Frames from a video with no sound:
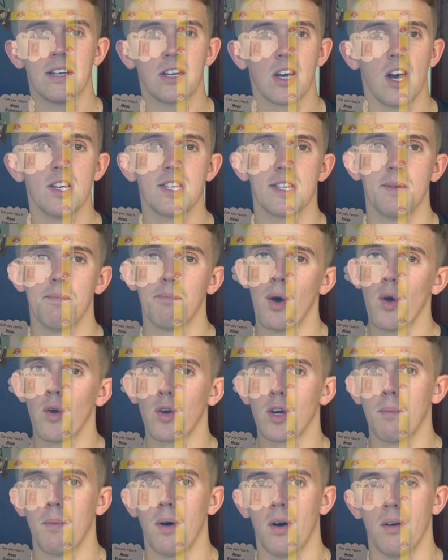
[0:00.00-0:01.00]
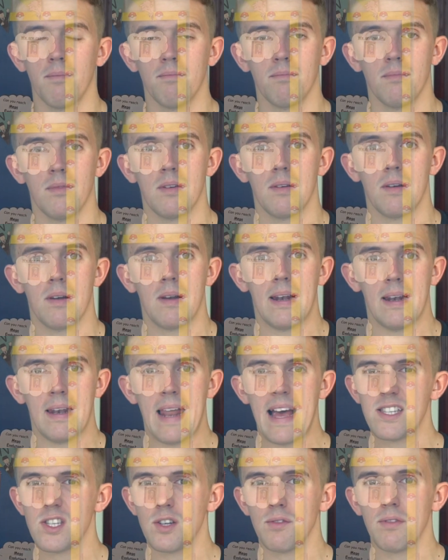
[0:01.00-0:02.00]
a custom Pokemon
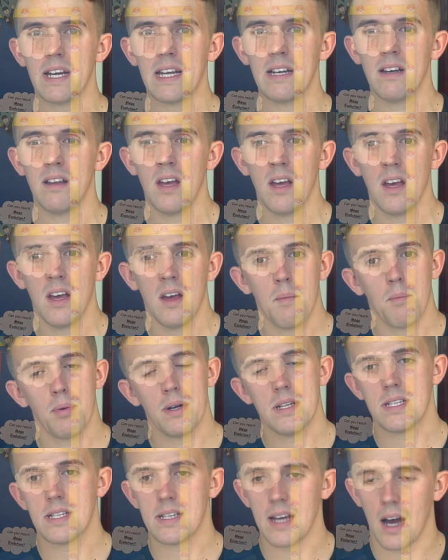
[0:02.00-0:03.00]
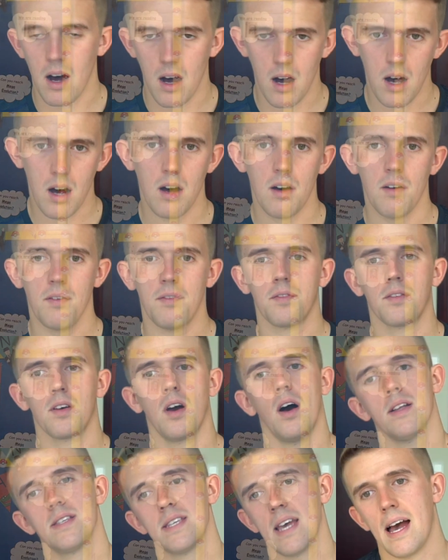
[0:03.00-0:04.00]
lettering, printed it off,
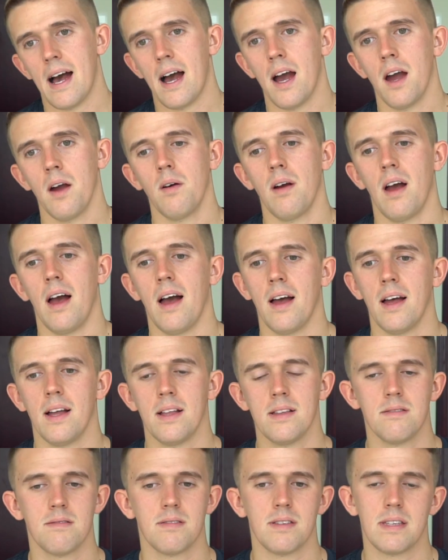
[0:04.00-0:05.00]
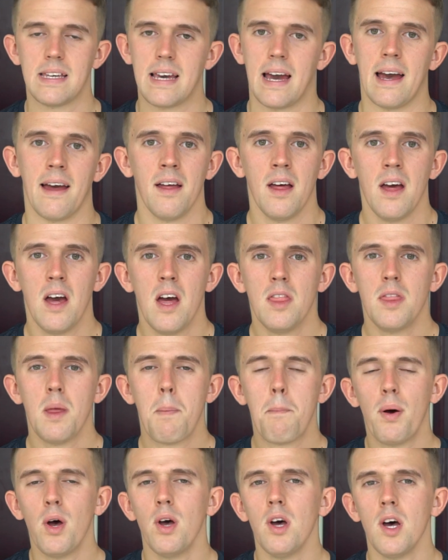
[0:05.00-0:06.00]
cut it out, and yeah.
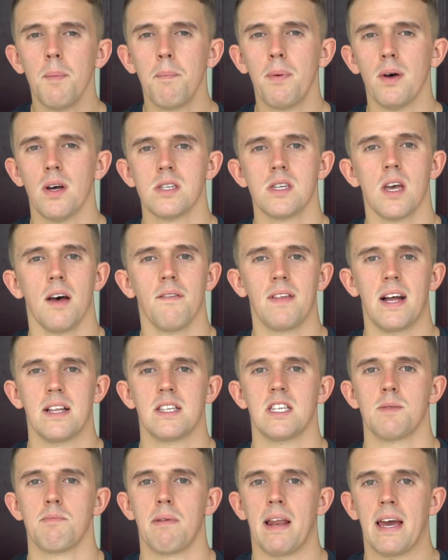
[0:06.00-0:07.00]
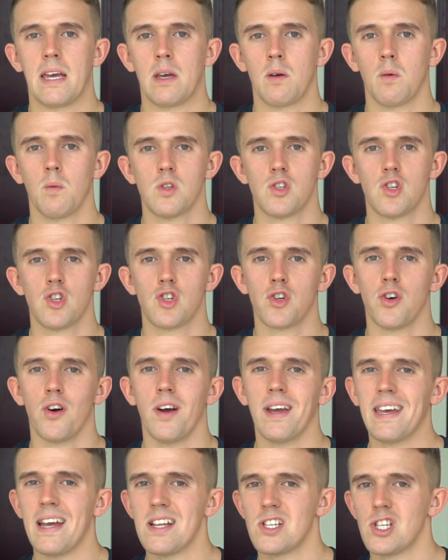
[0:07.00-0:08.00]
The purpose of that display was to
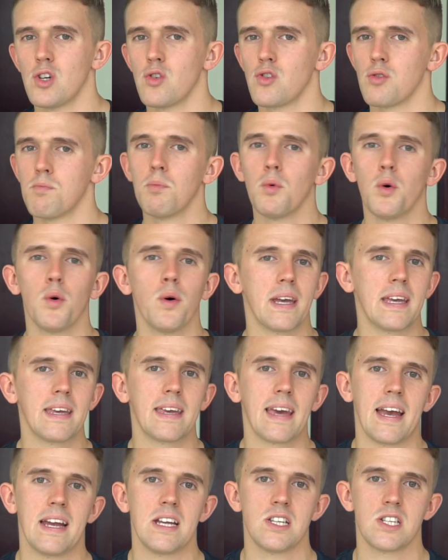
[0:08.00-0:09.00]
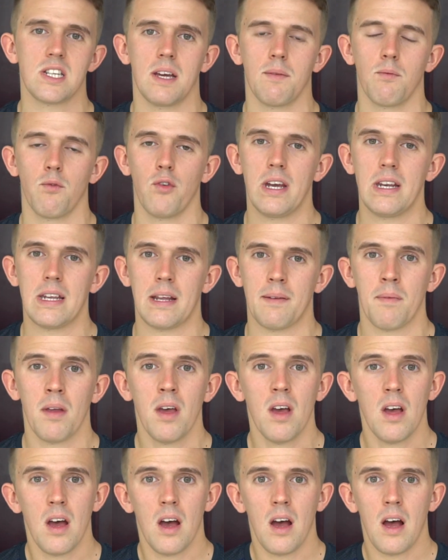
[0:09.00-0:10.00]
try and get children more engaged in reading.
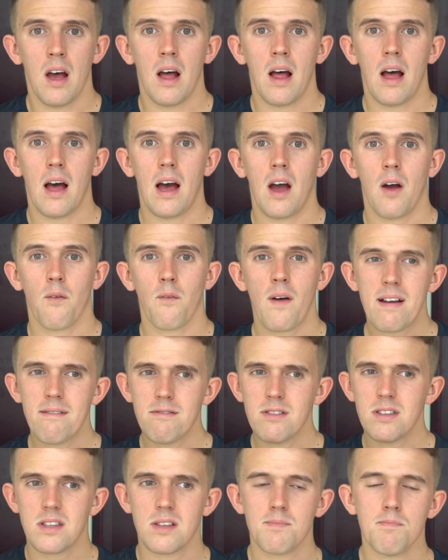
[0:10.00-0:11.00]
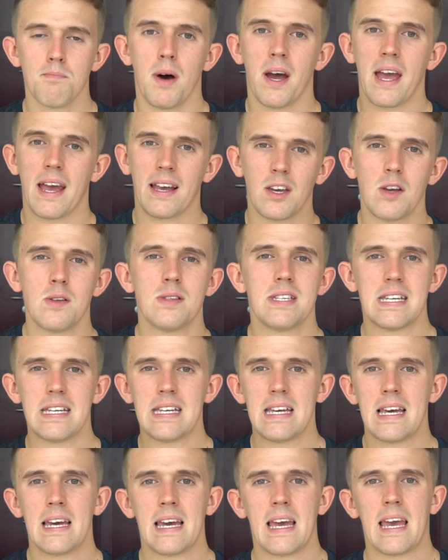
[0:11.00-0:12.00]
Around my NQT
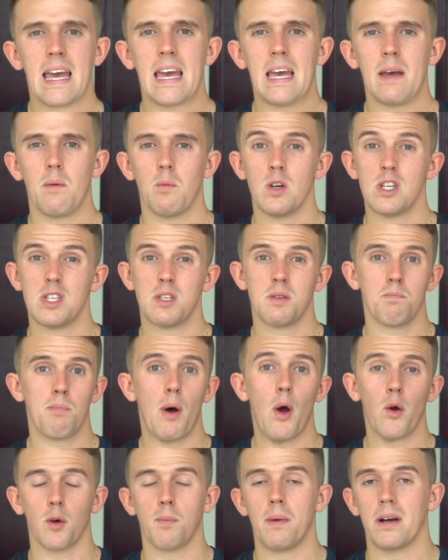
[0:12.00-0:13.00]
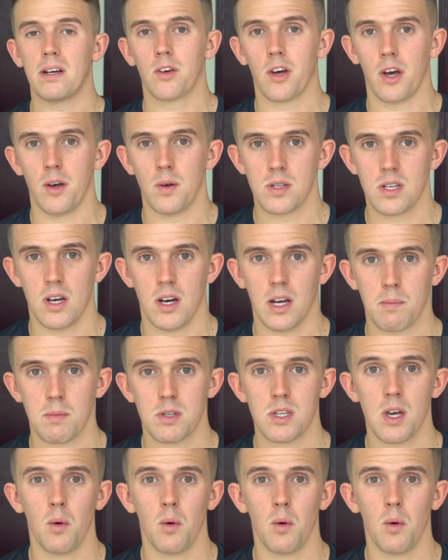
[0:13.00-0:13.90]
year, it was Pokemon Go time.